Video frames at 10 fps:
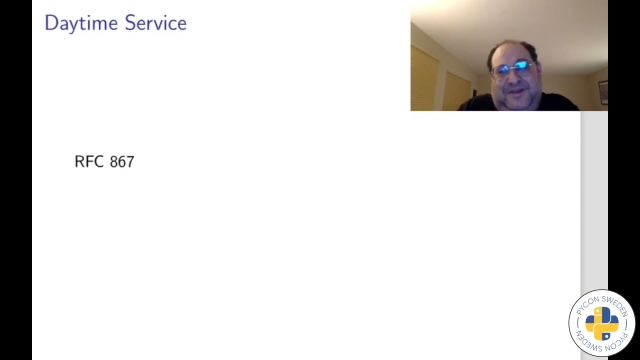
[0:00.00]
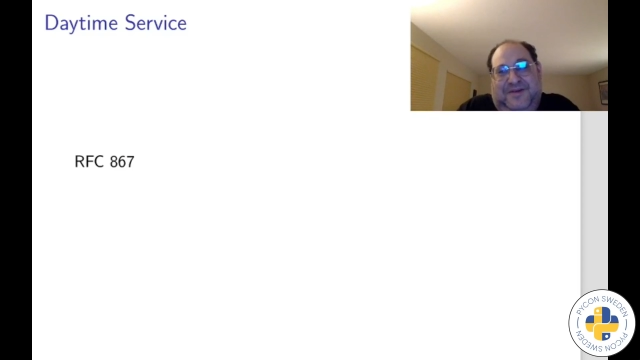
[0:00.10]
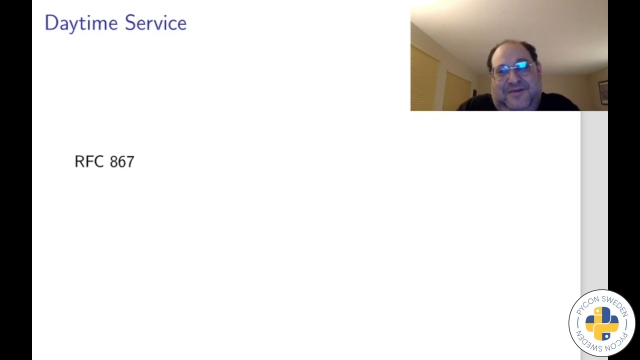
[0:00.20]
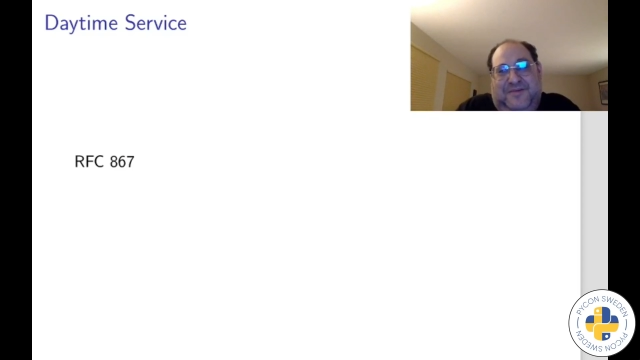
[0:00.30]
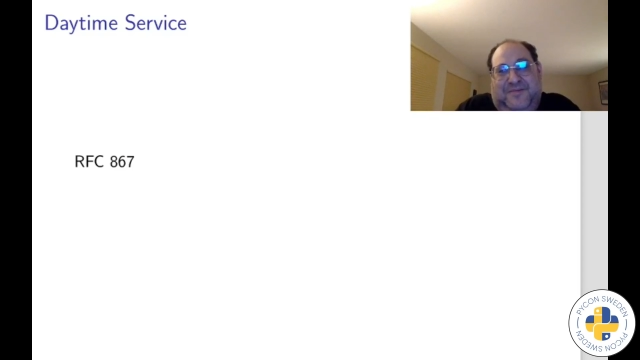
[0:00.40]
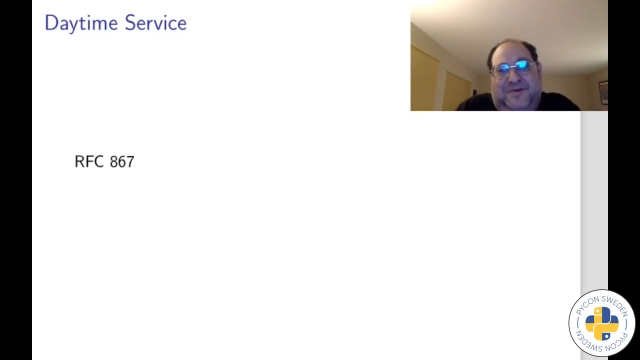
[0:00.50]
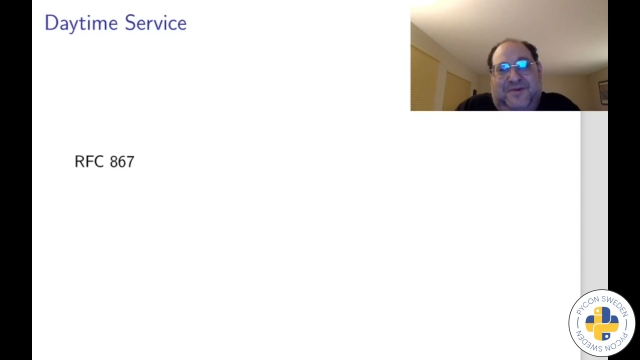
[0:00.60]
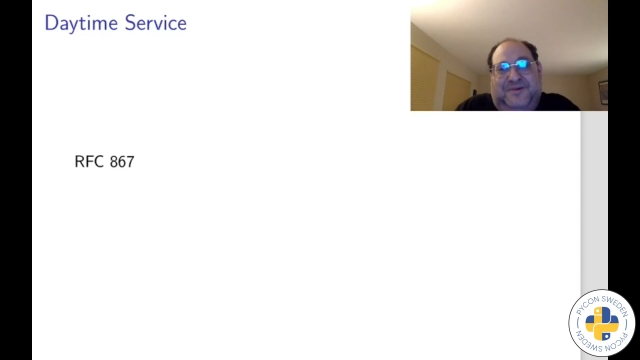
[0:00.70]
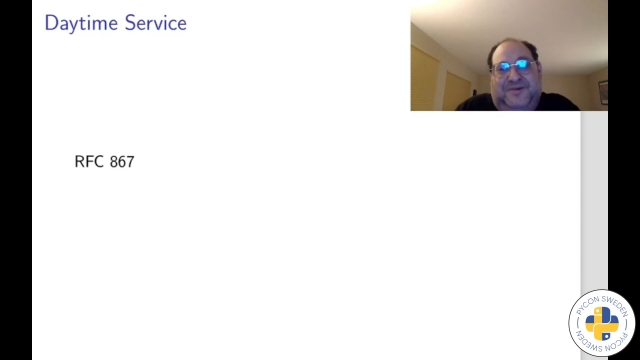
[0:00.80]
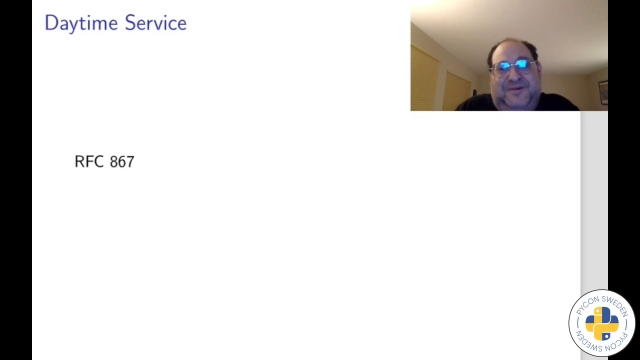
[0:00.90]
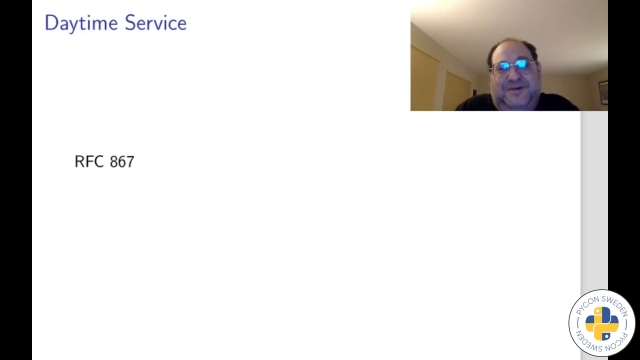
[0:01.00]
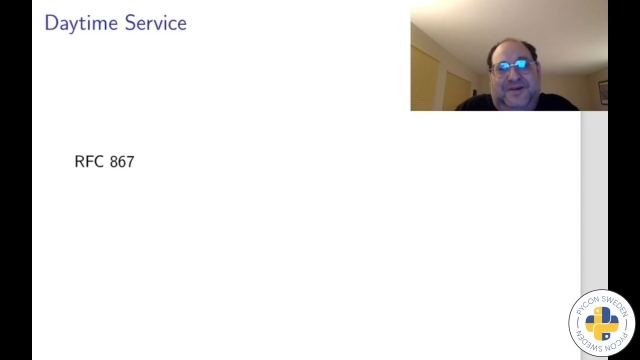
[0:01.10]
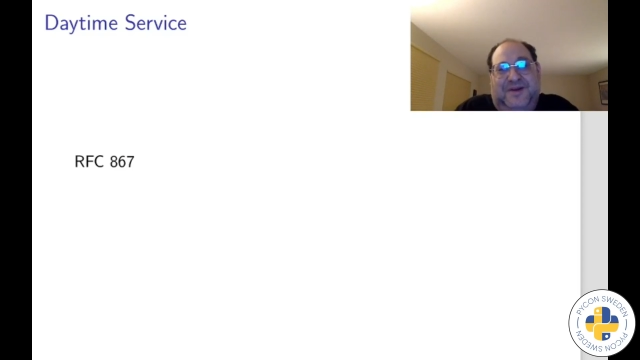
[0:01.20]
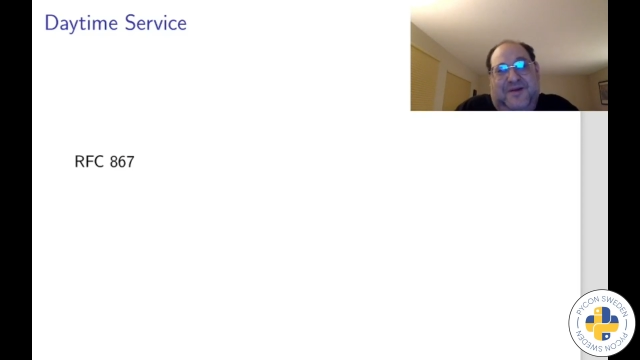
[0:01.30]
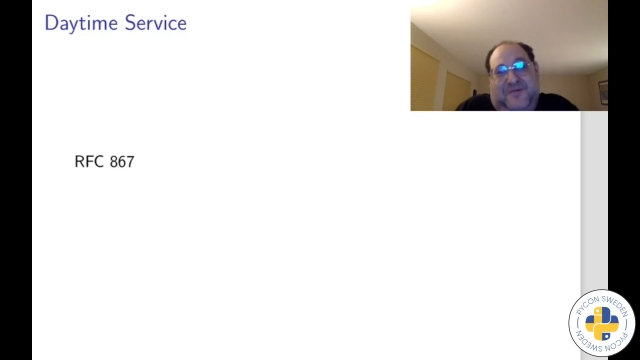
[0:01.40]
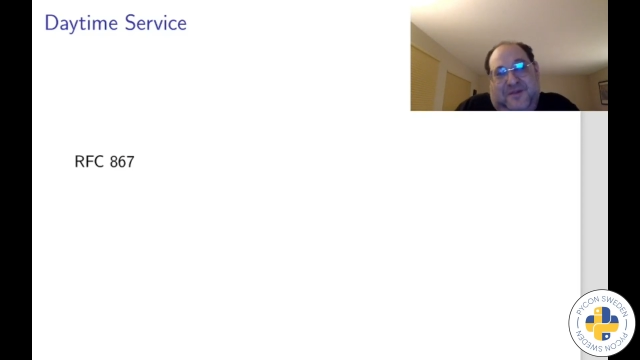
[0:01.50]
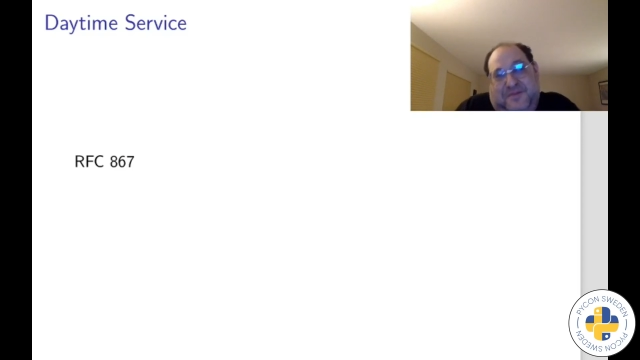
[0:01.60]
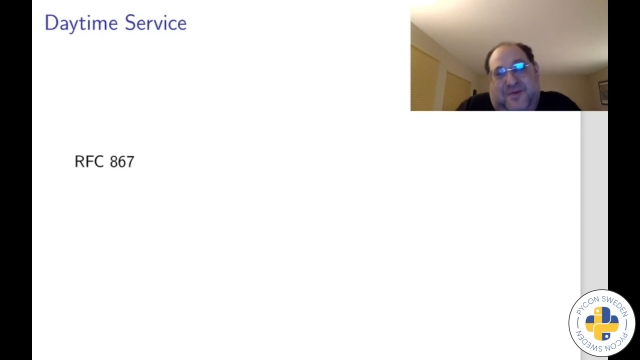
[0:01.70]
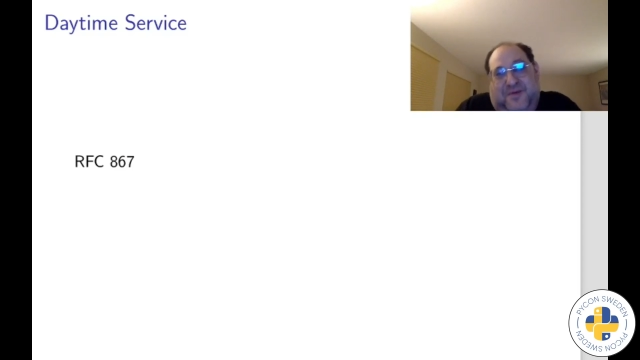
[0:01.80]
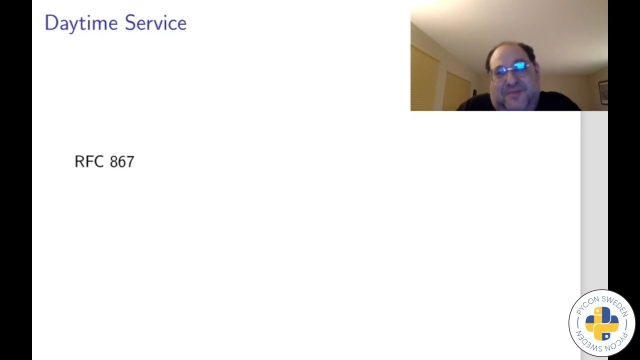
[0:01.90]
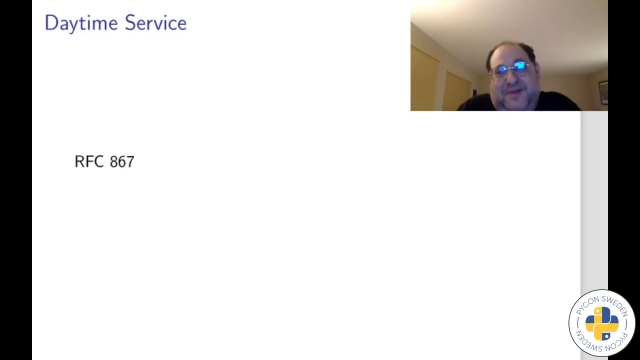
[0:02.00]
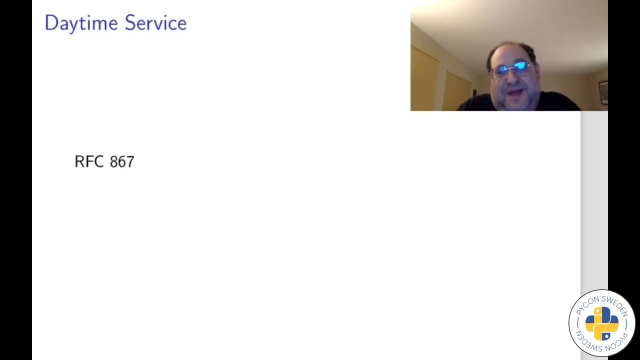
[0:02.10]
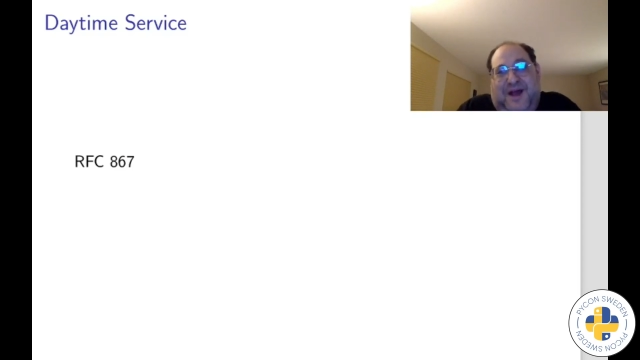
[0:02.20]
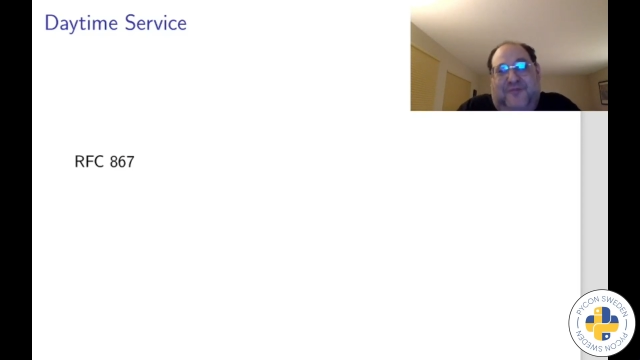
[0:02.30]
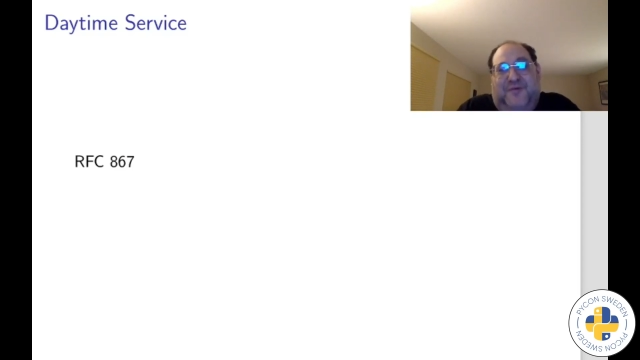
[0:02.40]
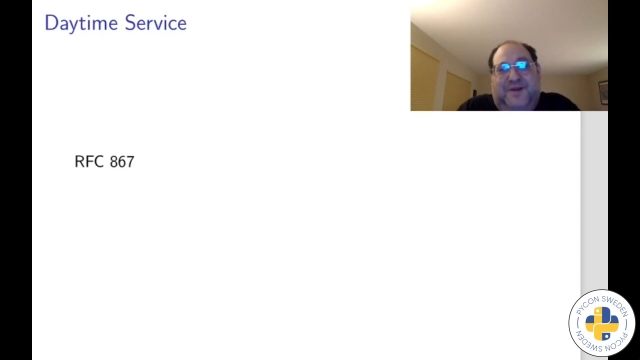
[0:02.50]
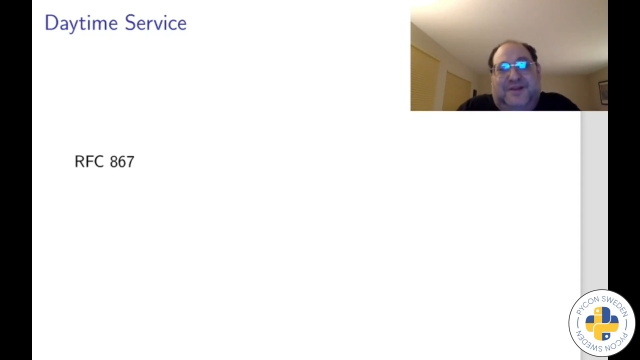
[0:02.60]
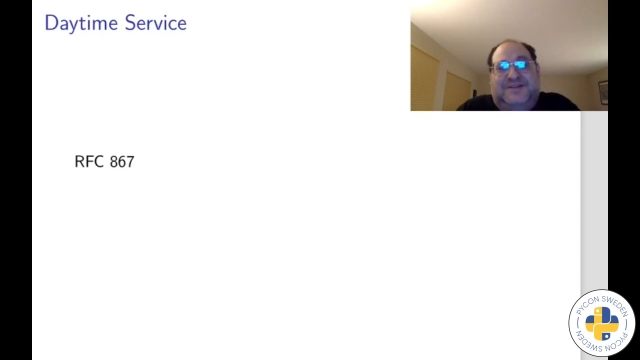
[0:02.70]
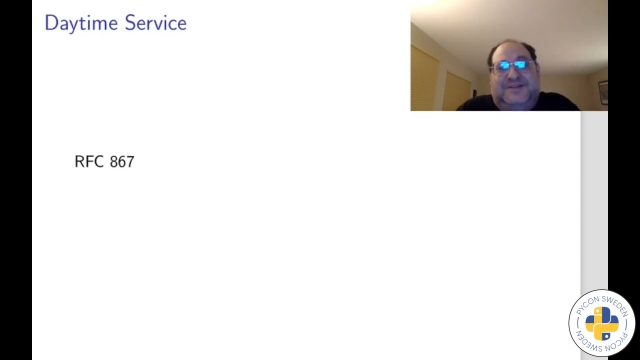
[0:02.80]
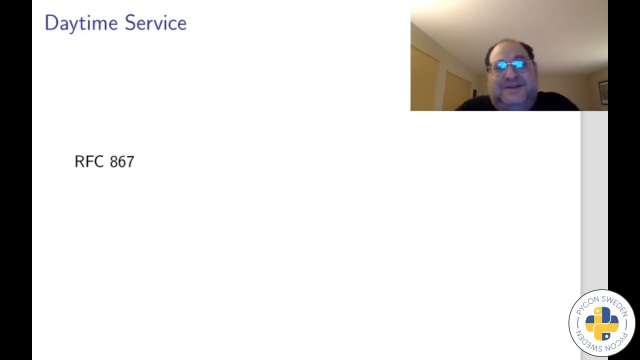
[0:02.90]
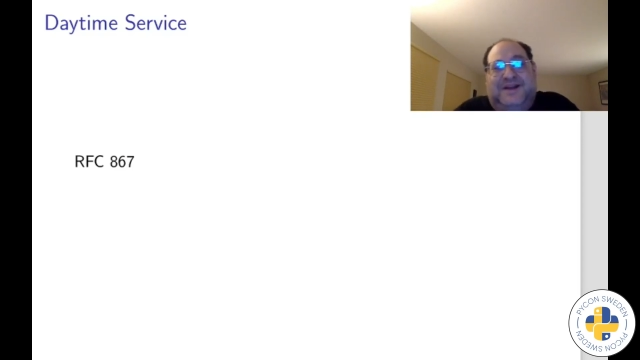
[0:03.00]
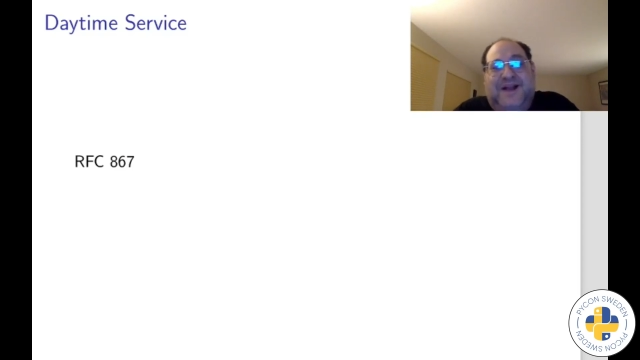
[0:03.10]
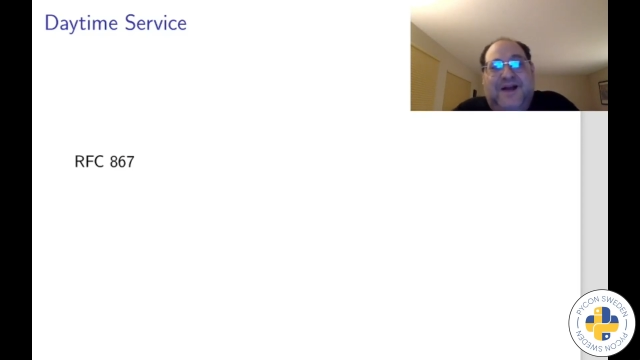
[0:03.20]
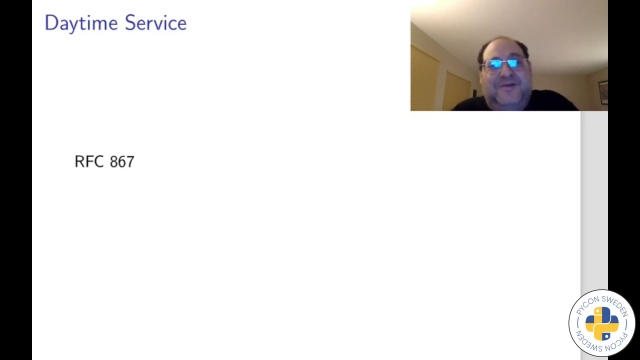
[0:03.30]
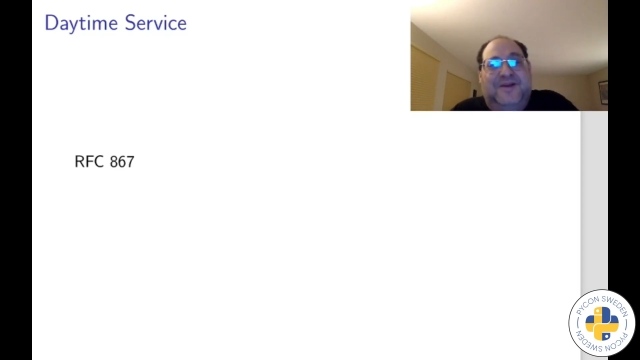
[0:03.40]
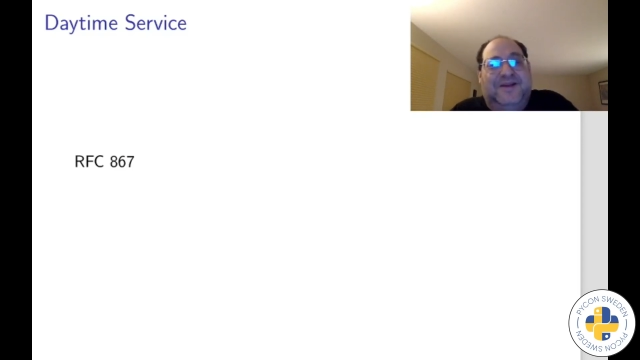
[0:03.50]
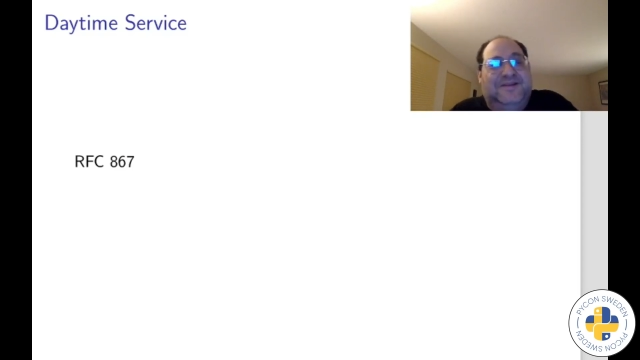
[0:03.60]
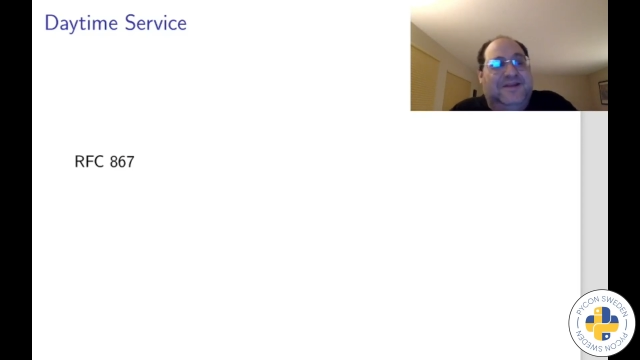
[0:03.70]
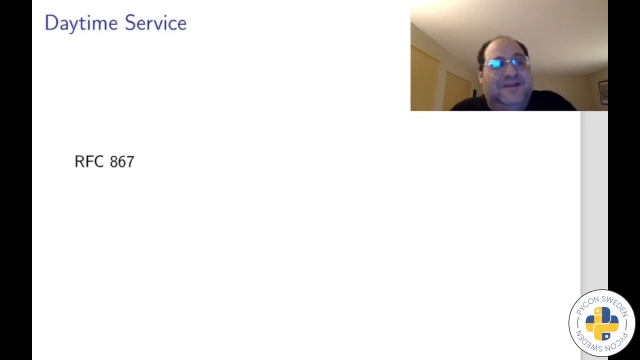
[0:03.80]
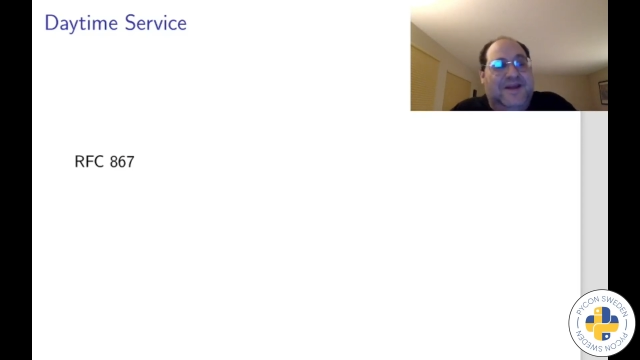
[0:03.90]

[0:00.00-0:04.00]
computer with probably a halfway decent clock on it,